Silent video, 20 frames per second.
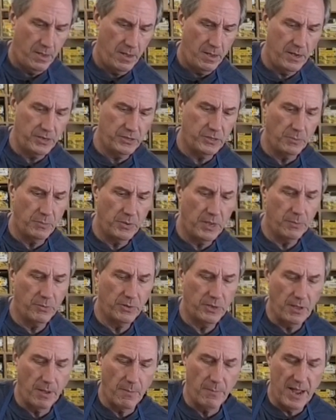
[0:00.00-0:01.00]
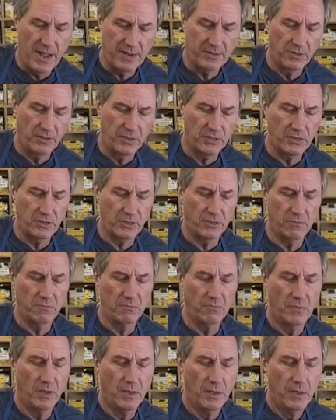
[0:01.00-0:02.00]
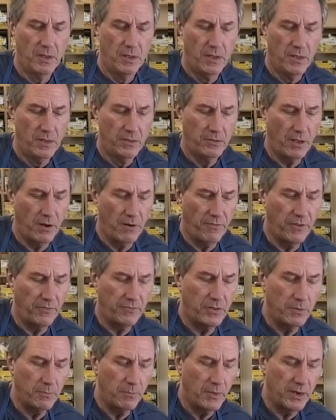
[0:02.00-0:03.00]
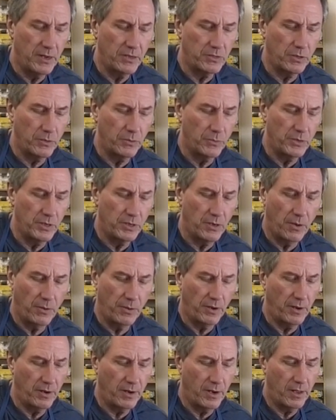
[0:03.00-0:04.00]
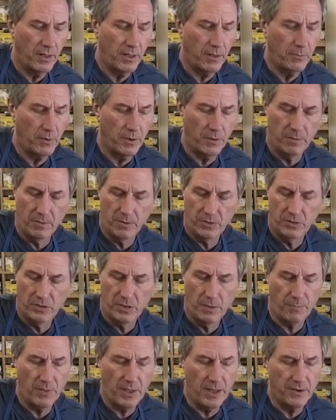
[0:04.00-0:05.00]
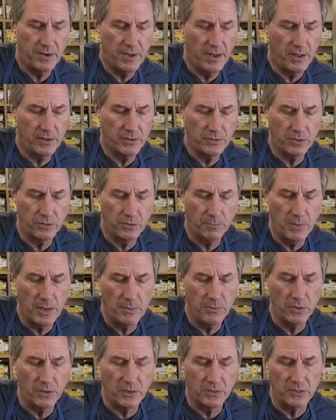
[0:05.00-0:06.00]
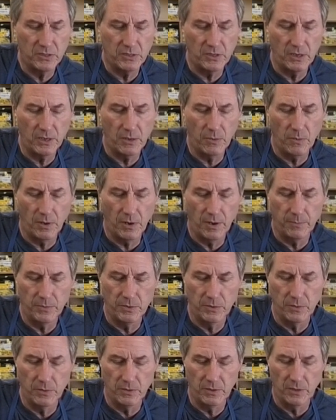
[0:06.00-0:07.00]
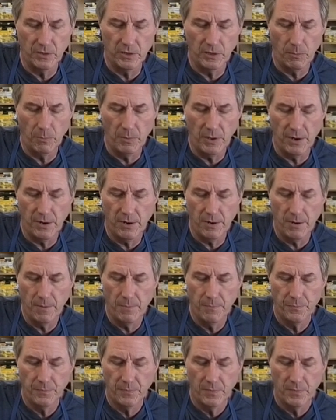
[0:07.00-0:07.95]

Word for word: I should be able to come back to this in 10 or 15 minutes and recode it. And I'm going to tip that down so maybe you can see what I'm doing a little better.